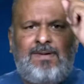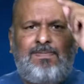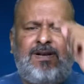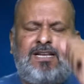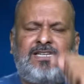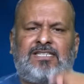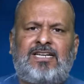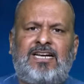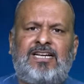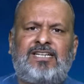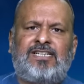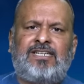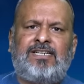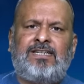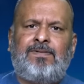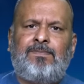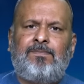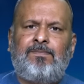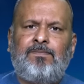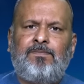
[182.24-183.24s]

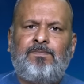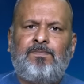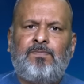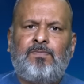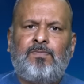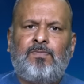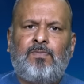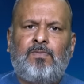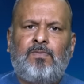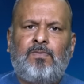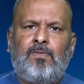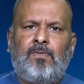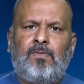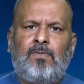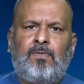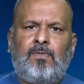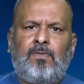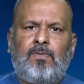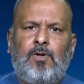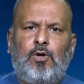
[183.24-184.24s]
administration.
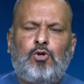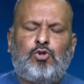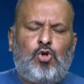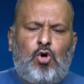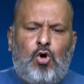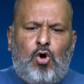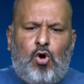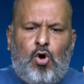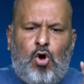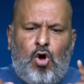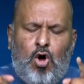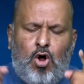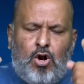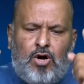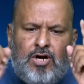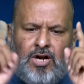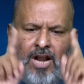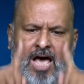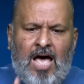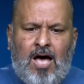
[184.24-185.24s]
So
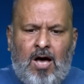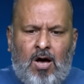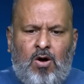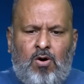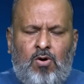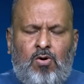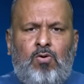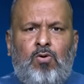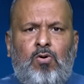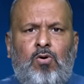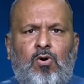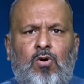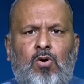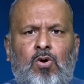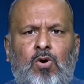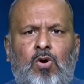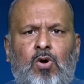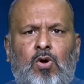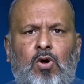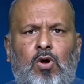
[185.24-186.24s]
now,
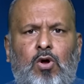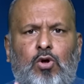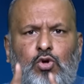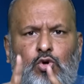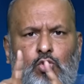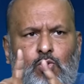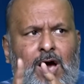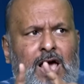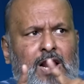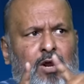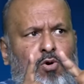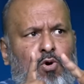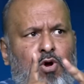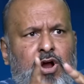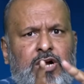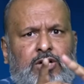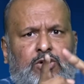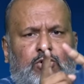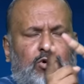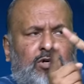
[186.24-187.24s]
you are
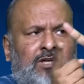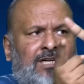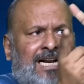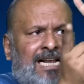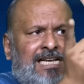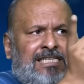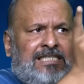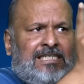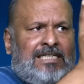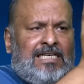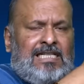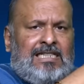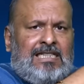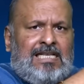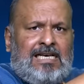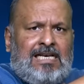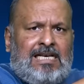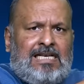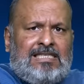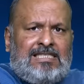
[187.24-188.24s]
going to trust
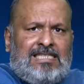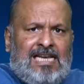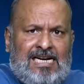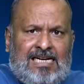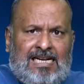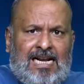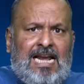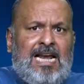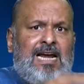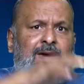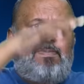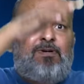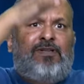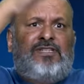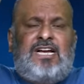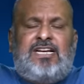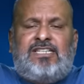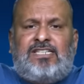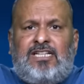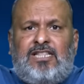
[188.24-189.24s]
the central
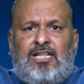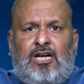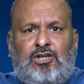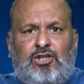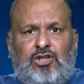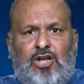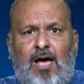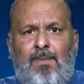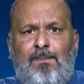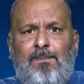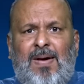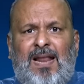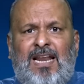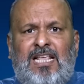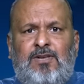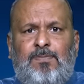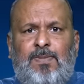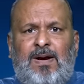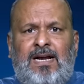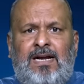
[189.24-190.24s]
administration, the top
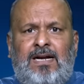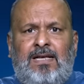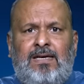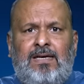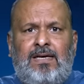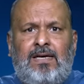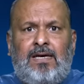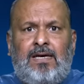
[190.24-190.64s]
management.